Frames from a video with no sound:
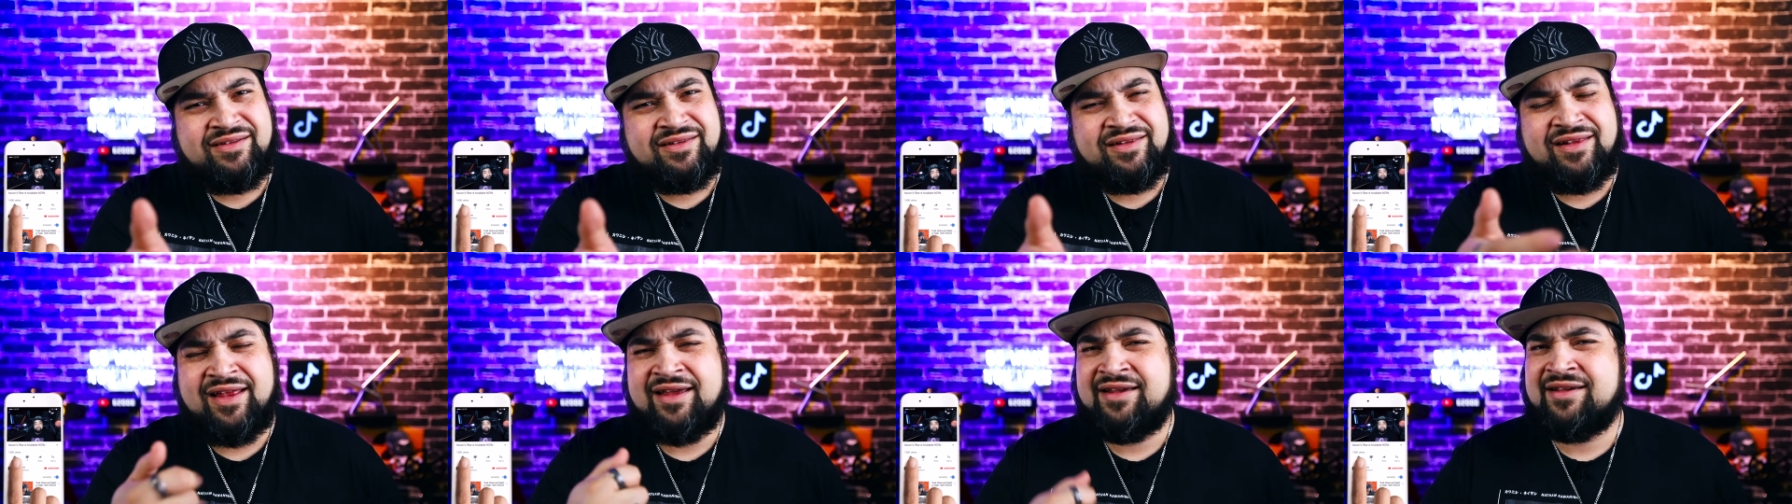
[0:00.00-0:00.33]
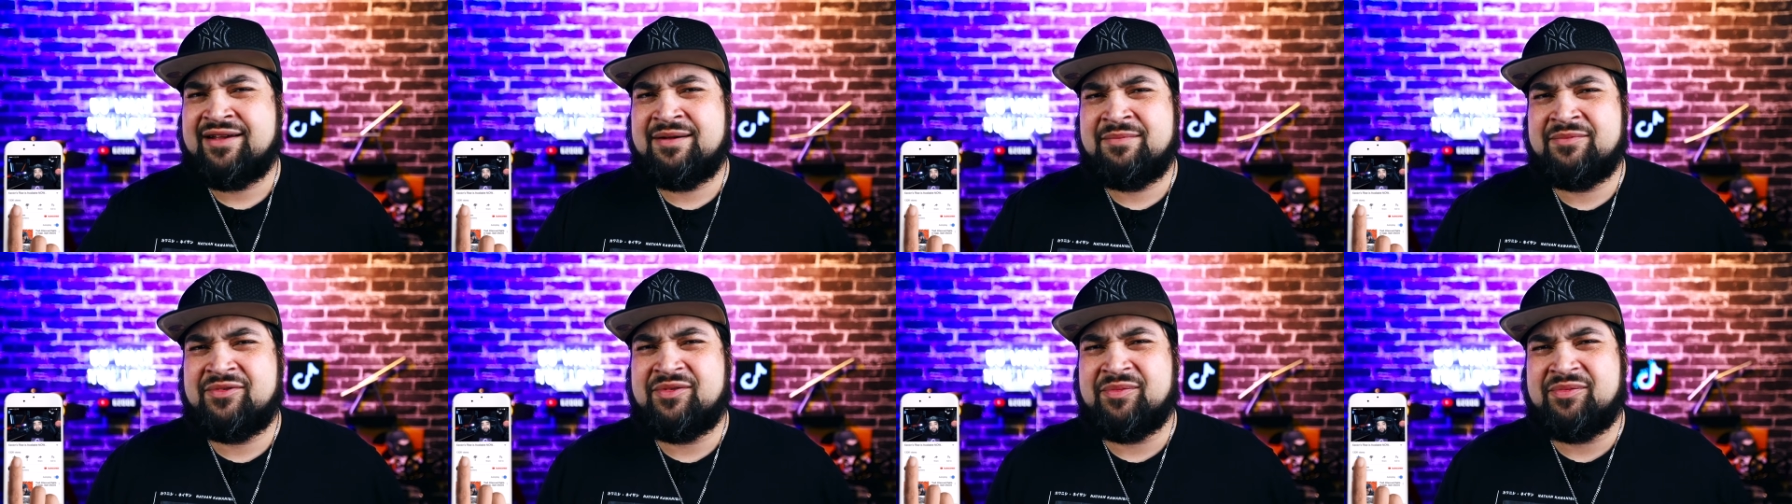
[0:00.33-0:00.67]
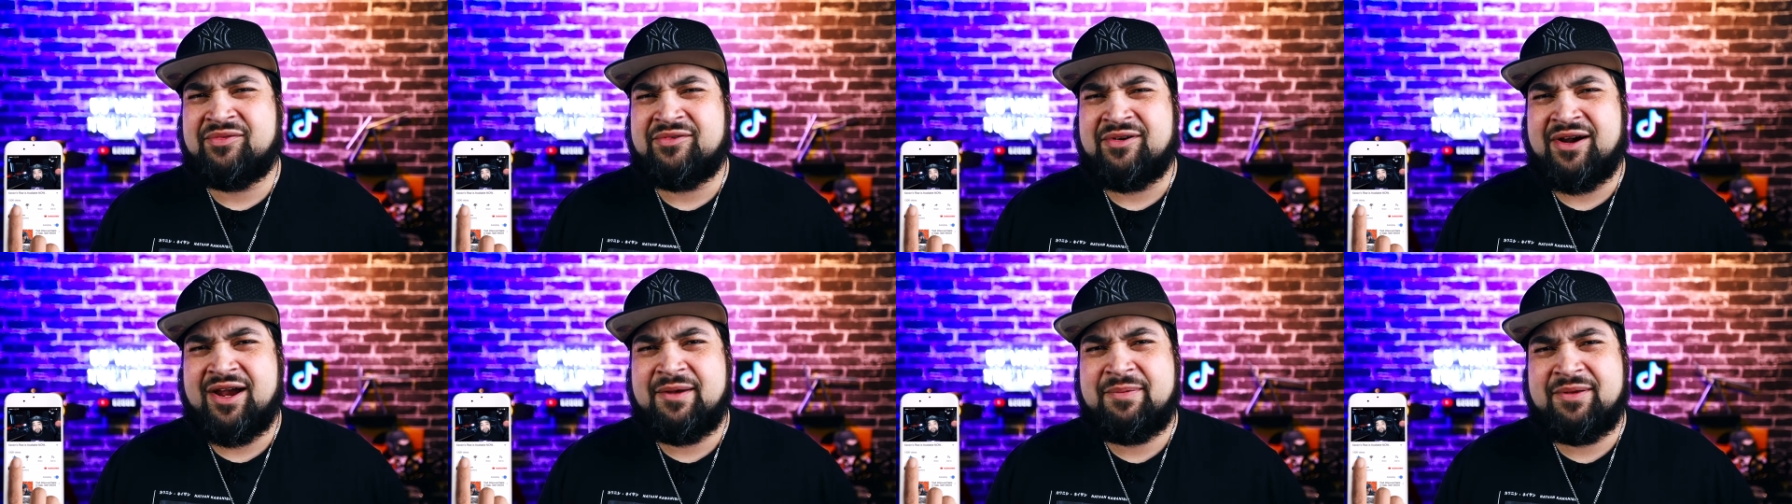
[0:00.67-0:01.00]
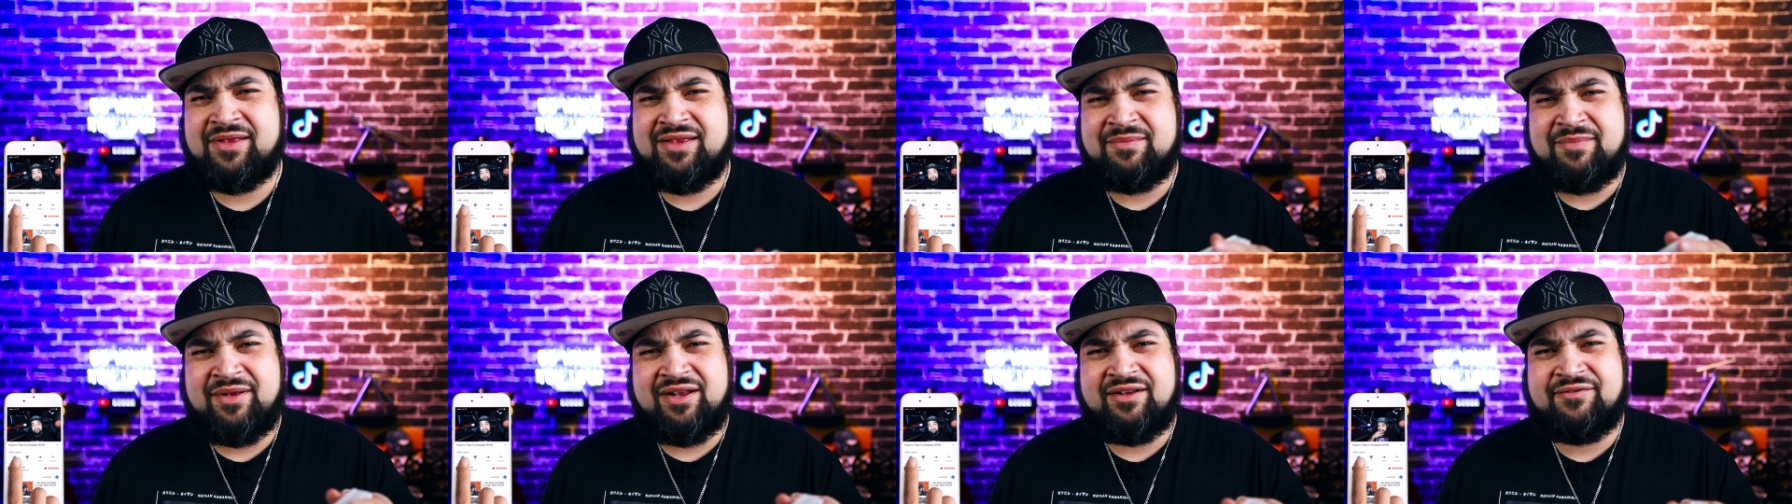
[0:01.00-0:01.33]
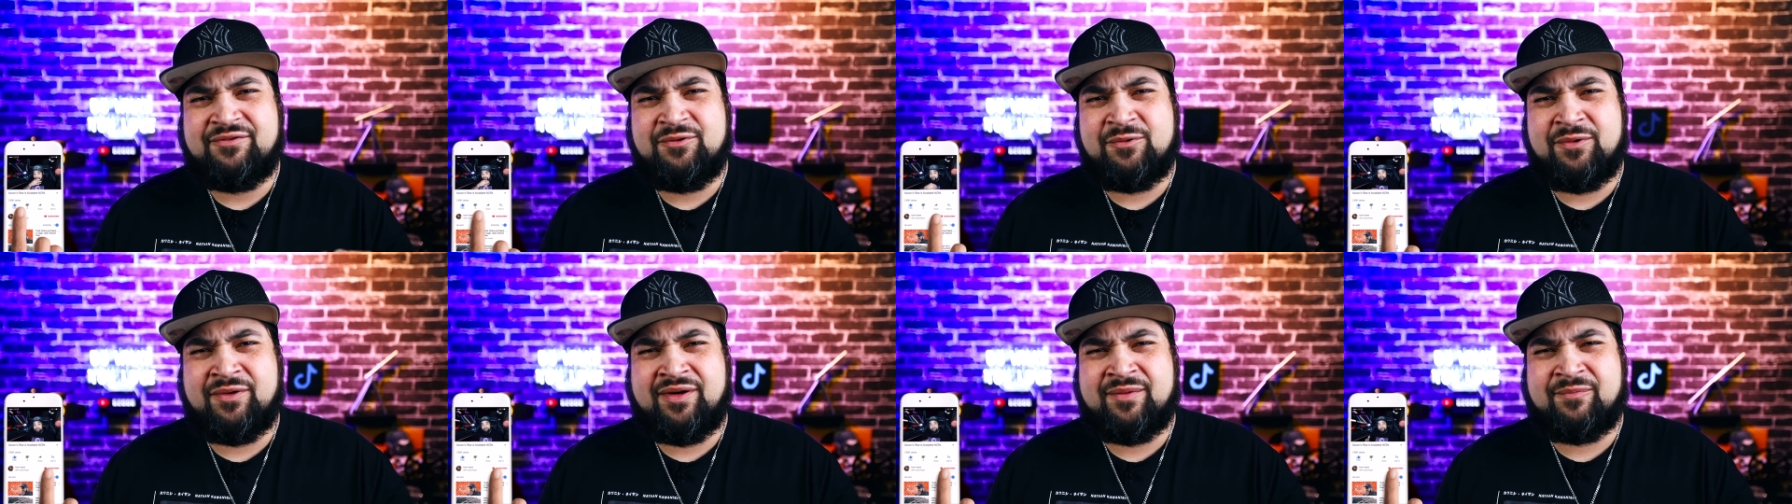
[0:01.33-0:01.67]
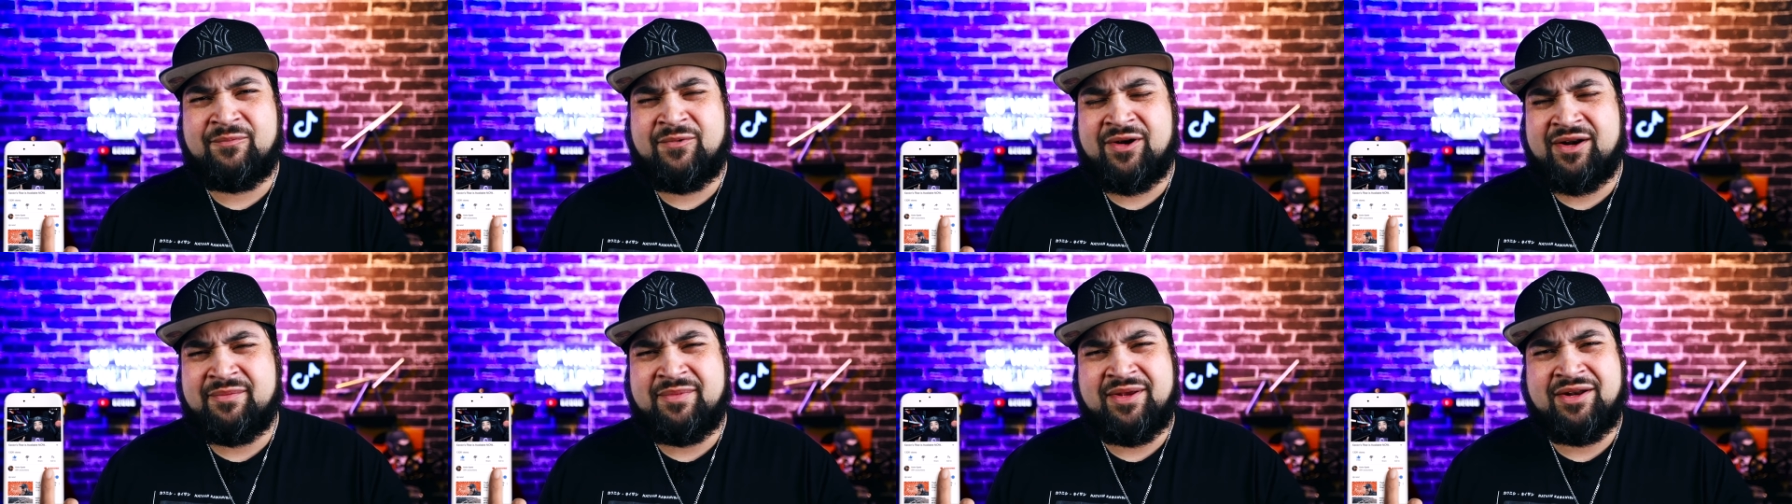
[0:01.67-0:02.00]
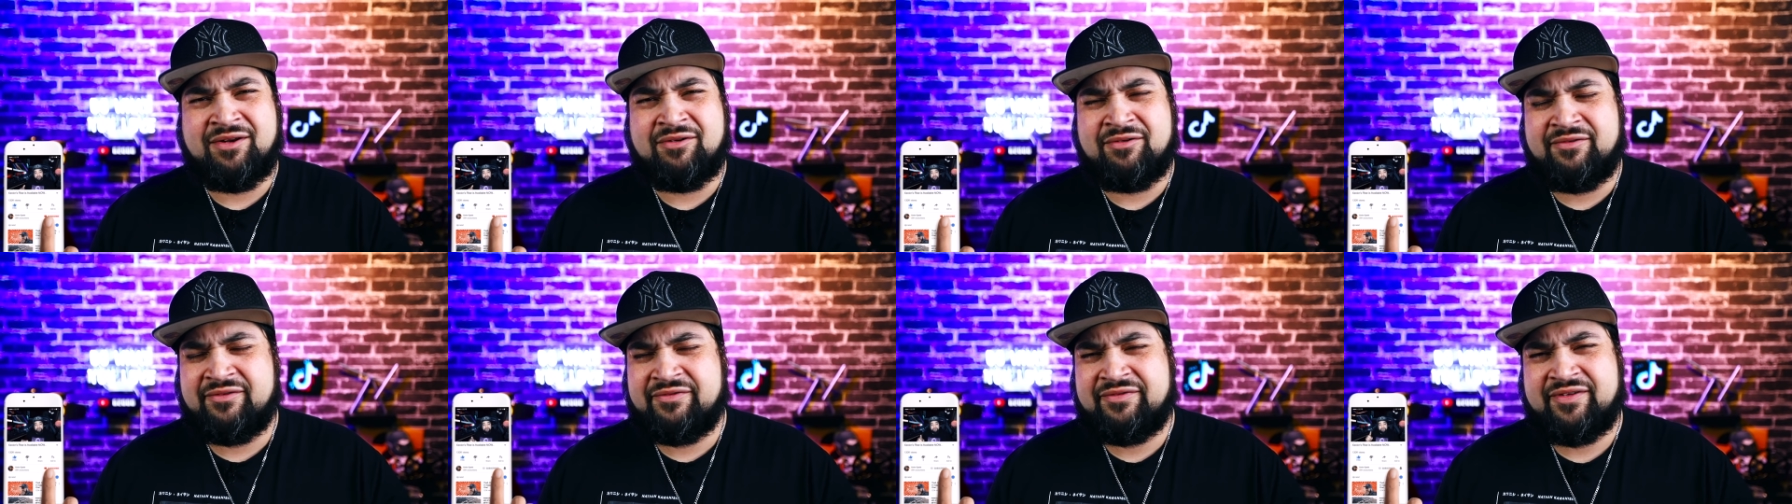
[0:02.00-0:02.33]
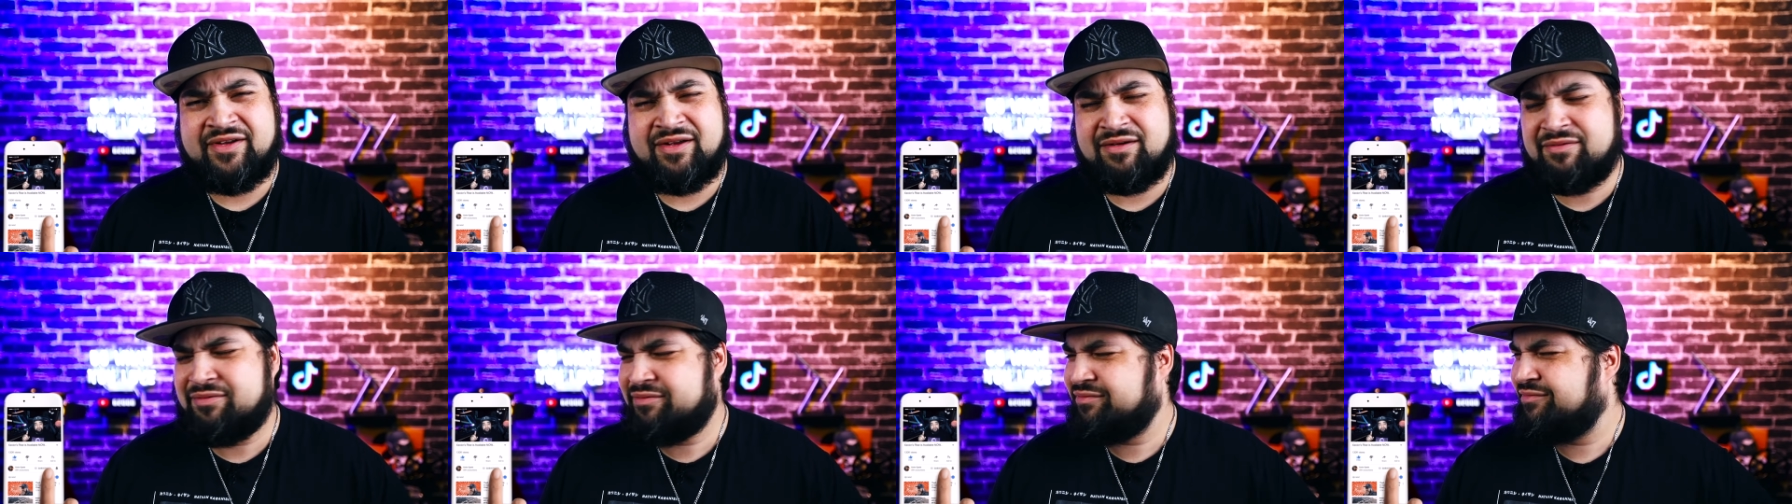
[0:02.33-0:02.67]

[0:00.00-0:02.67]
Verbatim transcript: Like, comment, subscribe. Hit the bell if you want to be notified.